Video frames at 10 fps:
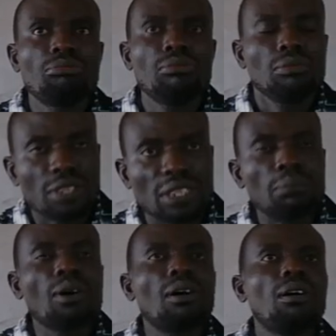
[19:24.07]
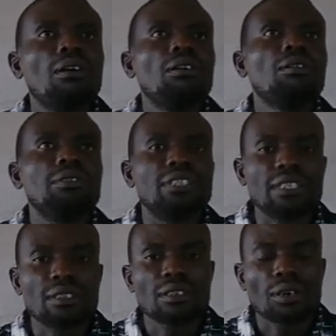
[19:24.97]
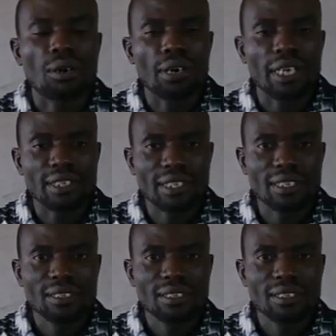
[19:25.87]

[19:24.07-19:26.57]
the more the current.